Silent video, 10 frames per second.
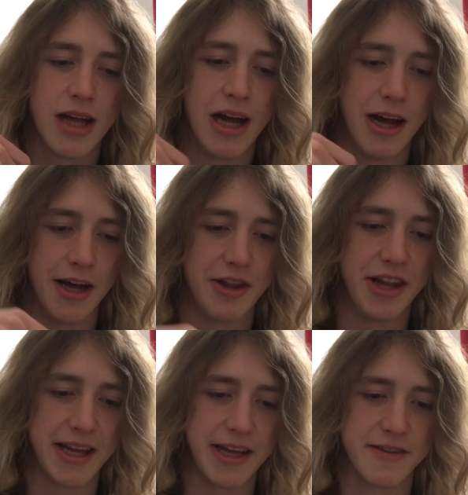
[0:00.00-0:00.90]

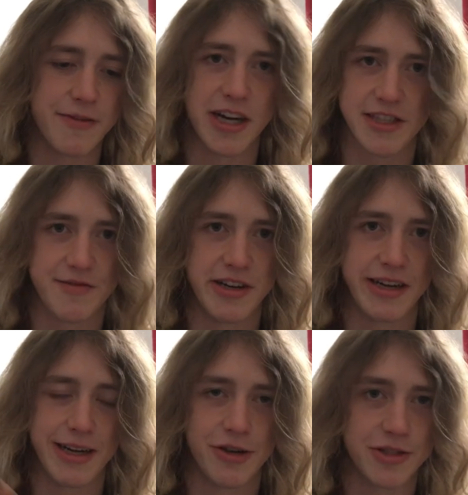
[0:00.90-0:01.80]
The advice
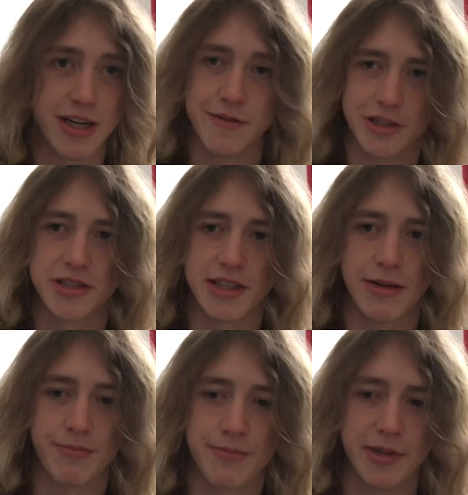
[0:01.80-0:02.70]
videos,
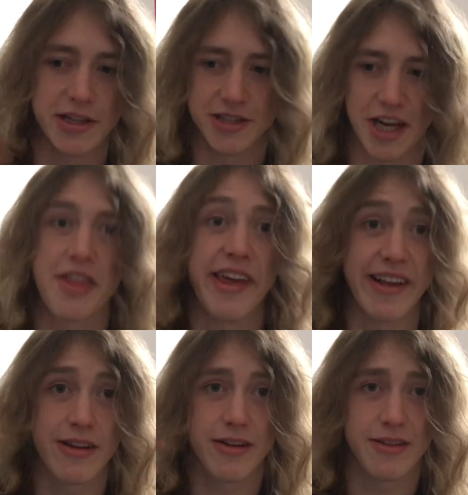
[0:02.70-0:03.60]
obviously, because I think
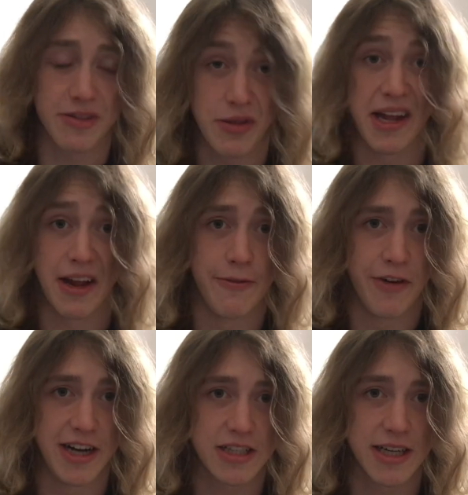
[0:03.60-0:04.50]
the
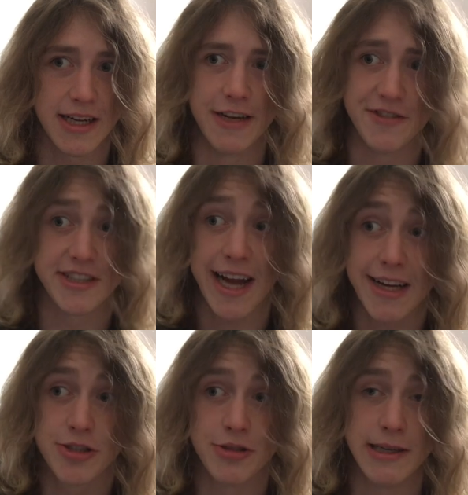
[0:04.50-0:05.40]
advice I give is
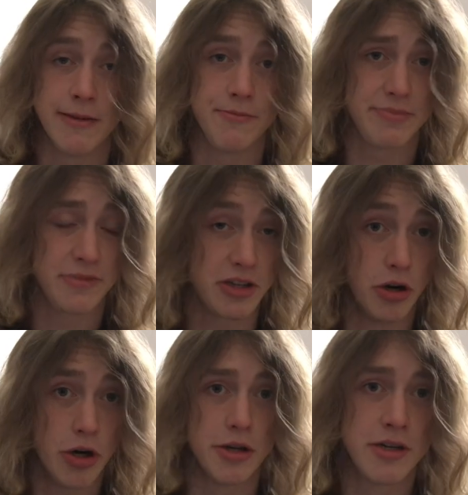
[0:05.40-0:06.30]
actually
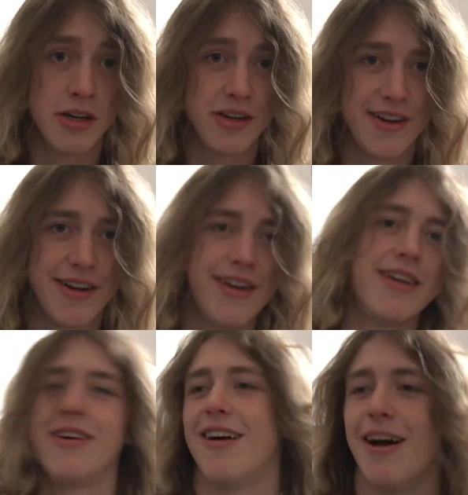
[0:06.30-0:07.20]
good.
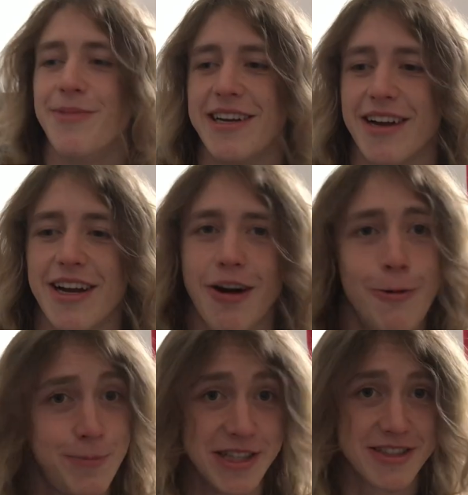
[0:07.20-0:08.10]
I mean, I
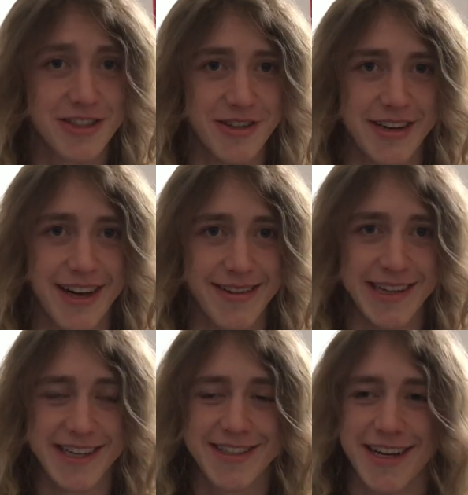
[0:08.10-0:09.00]
hope it's good at
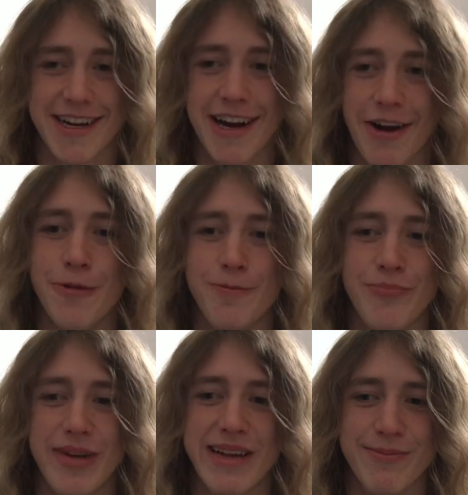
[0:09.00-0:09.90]
least. I hope
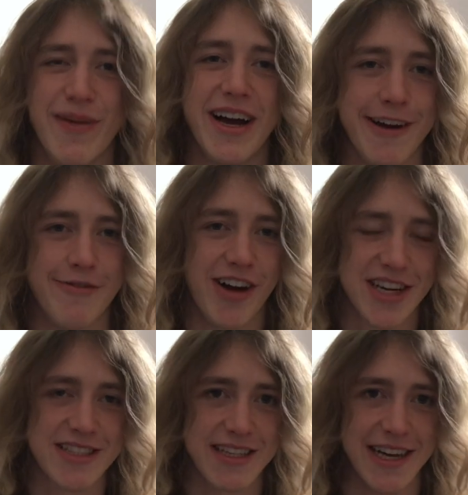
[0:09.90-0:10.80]
my
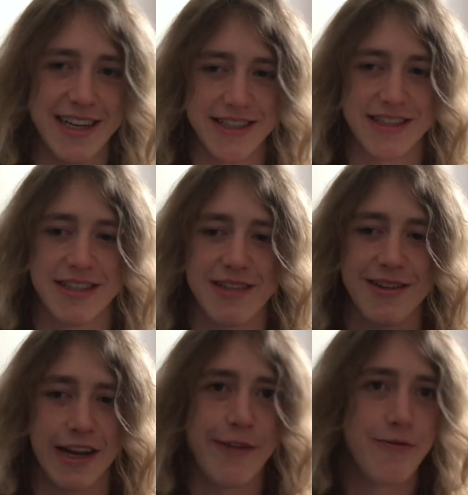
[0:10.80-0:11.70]
advice is
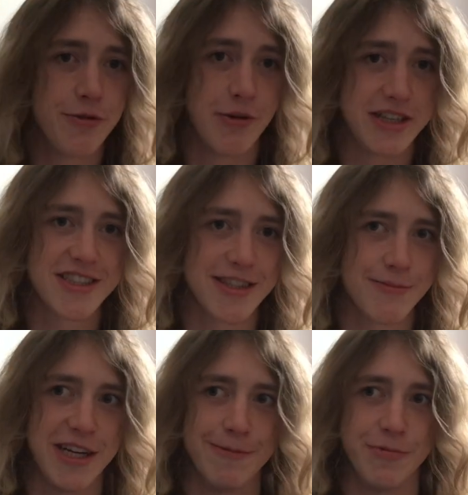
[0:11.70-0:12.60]
influencing
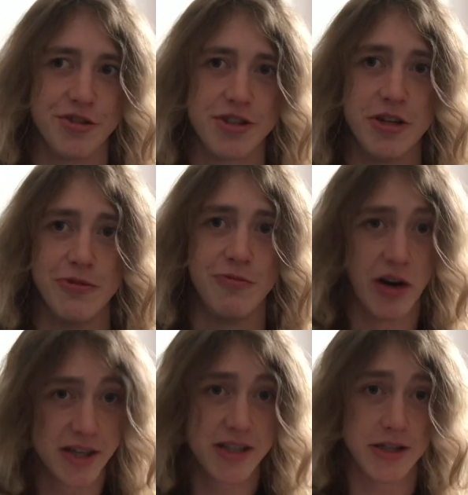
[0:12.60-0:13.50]
people to
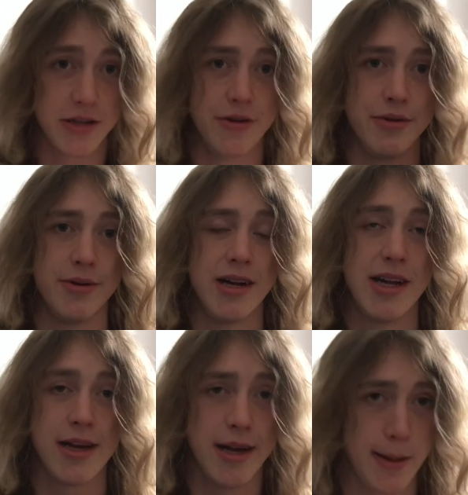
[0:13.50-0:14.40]
want to
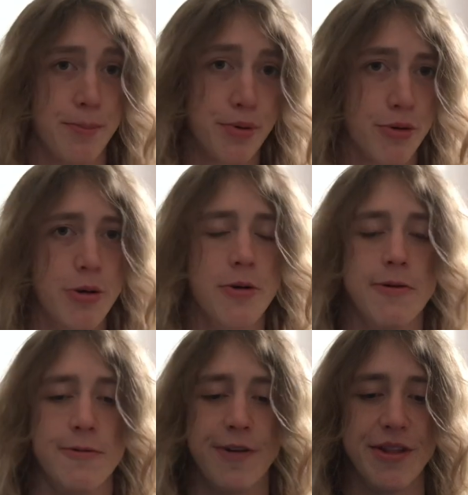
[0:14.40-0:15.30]

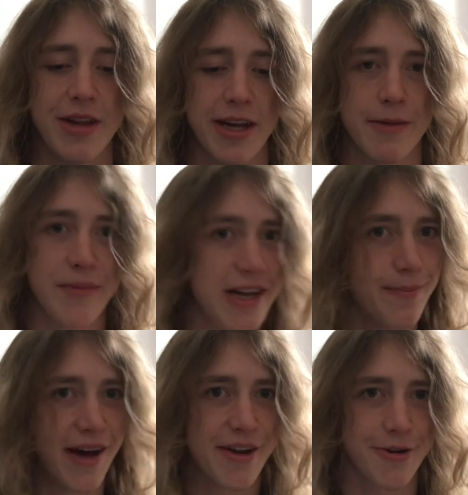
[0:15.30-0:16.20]
improve and be
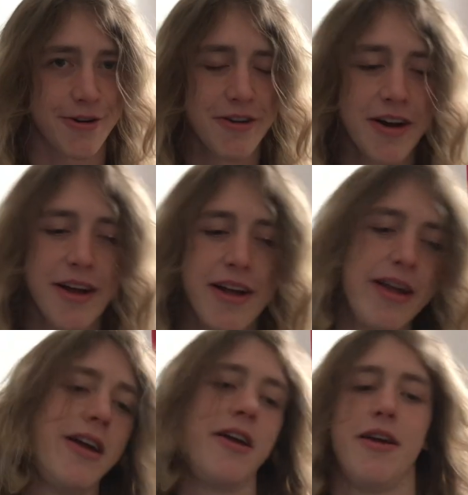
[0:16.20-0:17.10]
better.
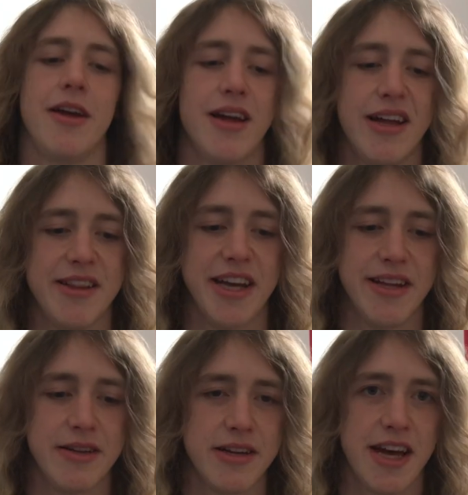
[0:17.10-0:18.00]
And
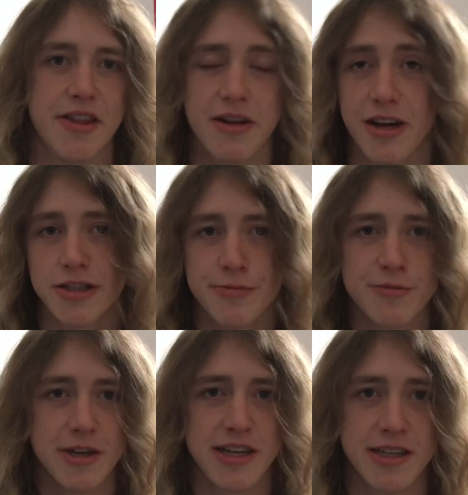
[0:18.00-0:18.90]
then, yeah, the gospel
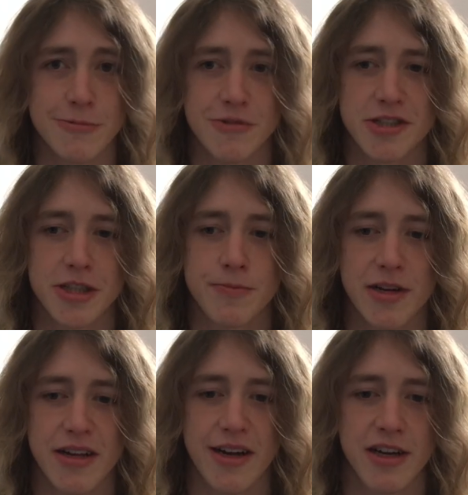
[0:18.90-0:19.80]
reading will just
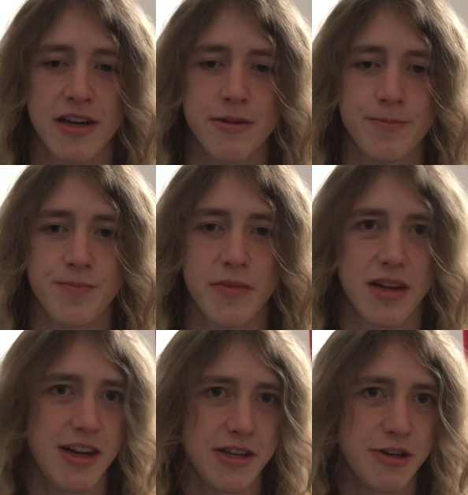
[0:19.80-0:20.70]
be I
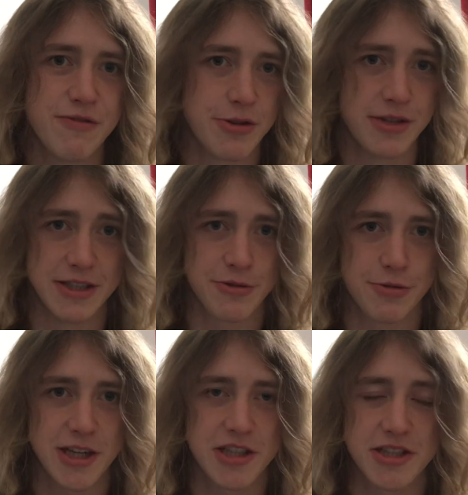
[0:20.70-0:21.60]
don't know, if you're a new
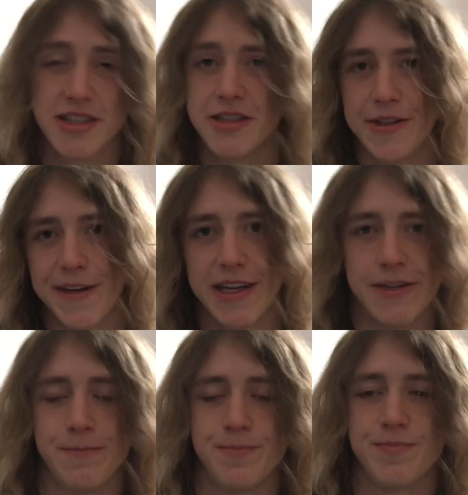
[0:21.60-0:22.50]
Christian, you
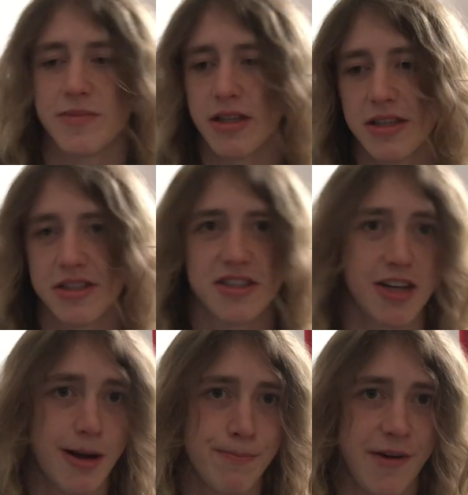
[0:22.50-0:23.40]
can
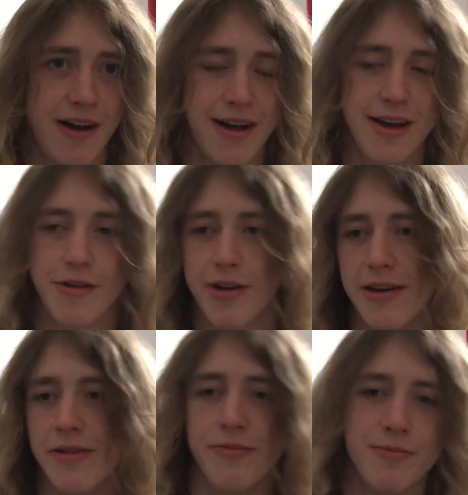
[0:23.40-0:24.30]
stop by, you
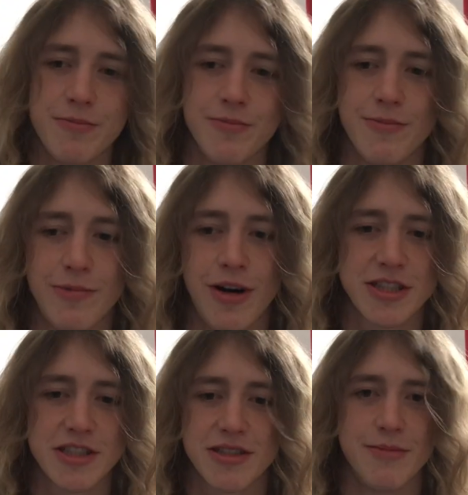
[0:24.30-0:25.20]
can
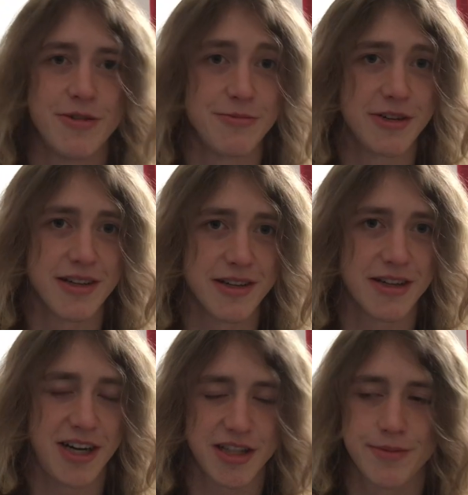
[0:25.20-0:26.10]
watch someone reading the
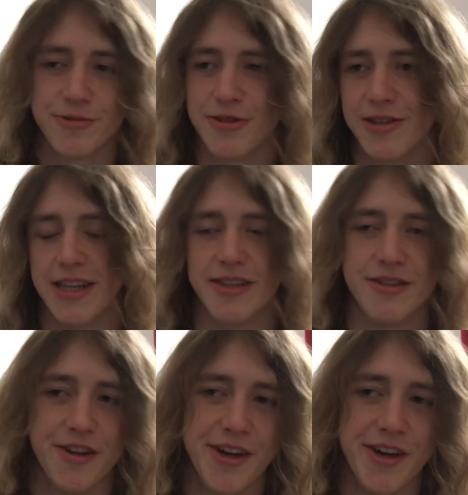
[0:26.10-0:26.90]
gospel, and